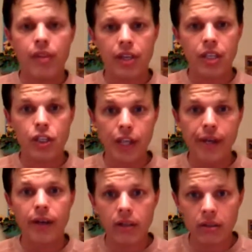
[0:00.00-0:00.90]
The
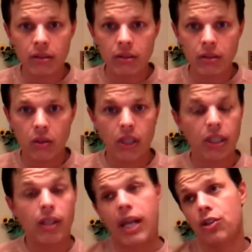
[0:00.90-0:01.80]
year, or
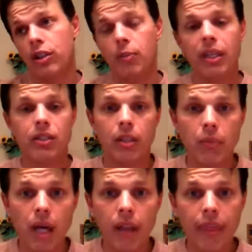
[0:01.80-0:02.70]
actually let me get to the
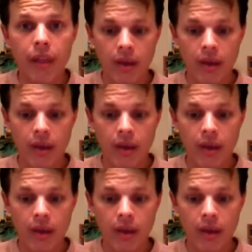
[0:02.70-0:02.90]
month,